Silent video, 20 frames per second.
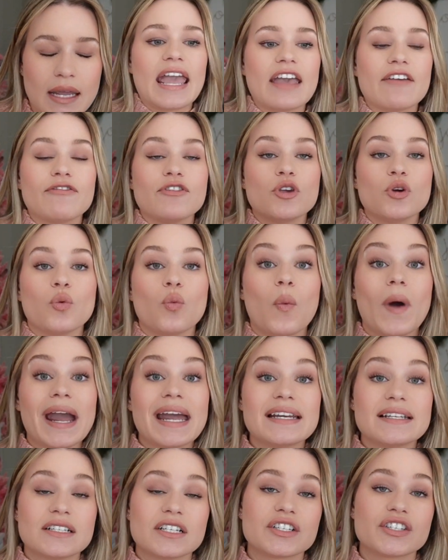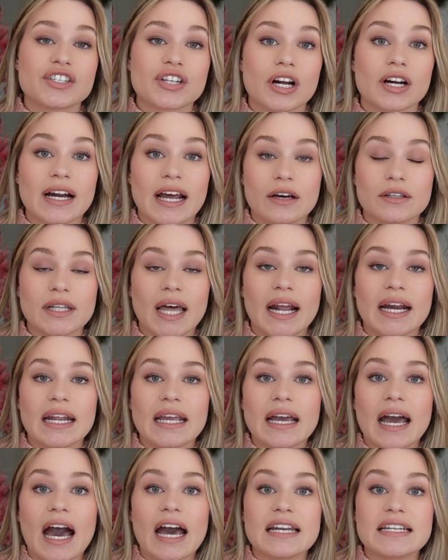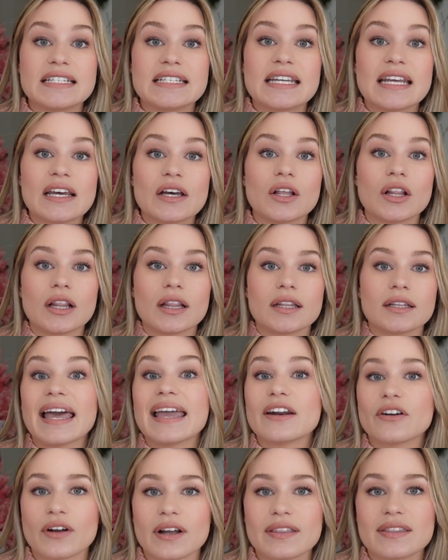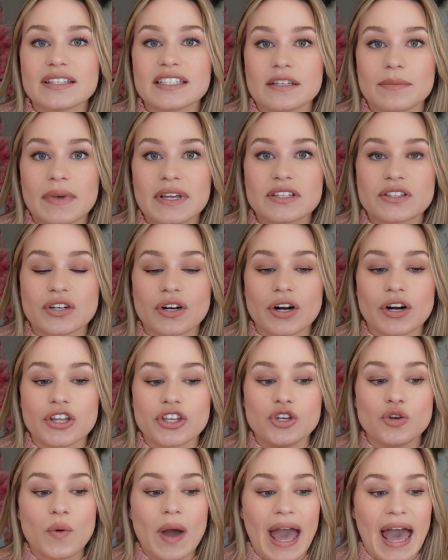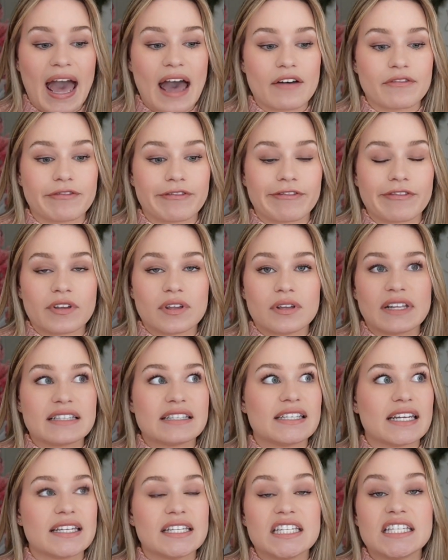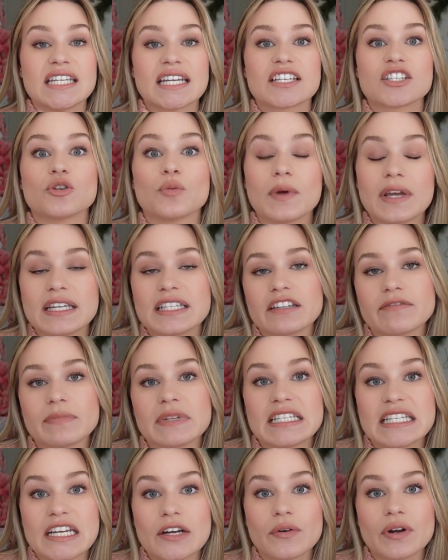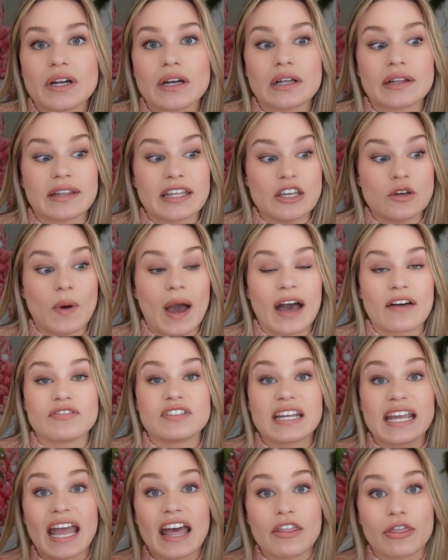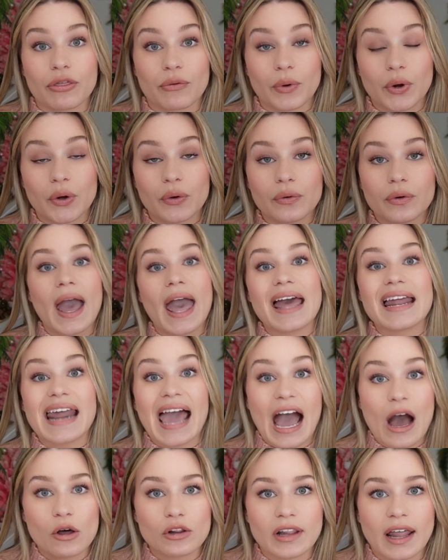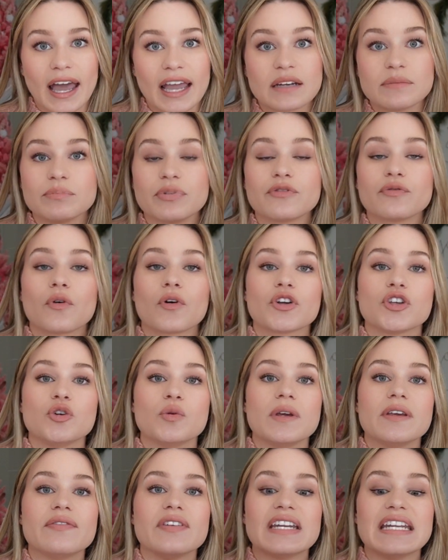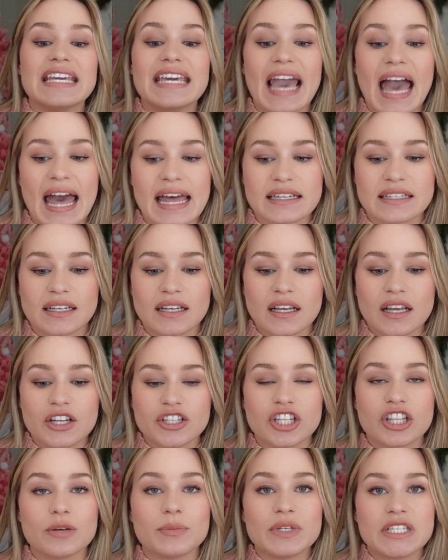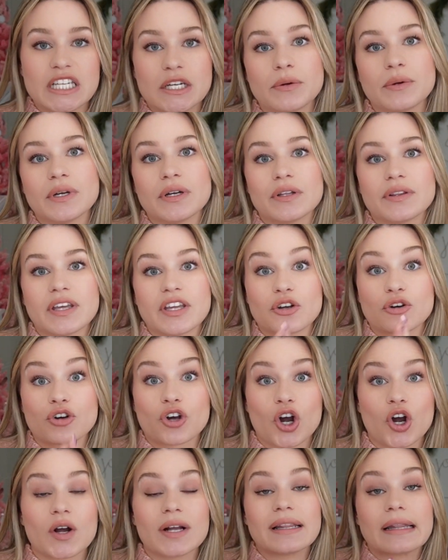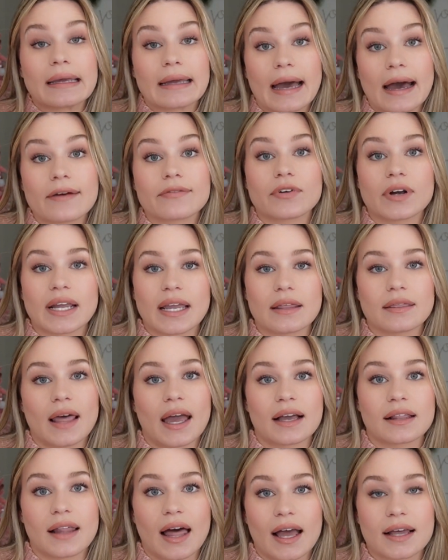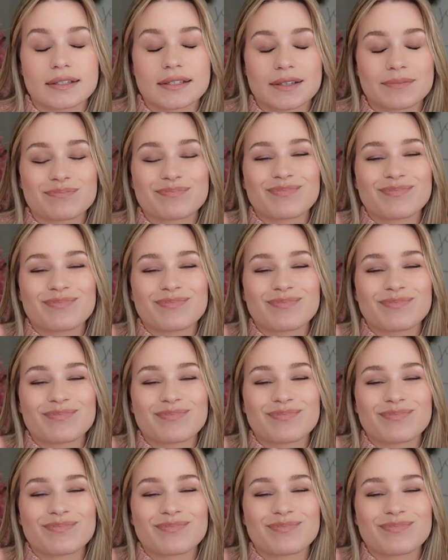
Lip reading: If you wait to start outlining until later in the semester, you have, let's say, 6 weeks of material that you have to get through and outline before you even get to the material that you're currently covering in that class.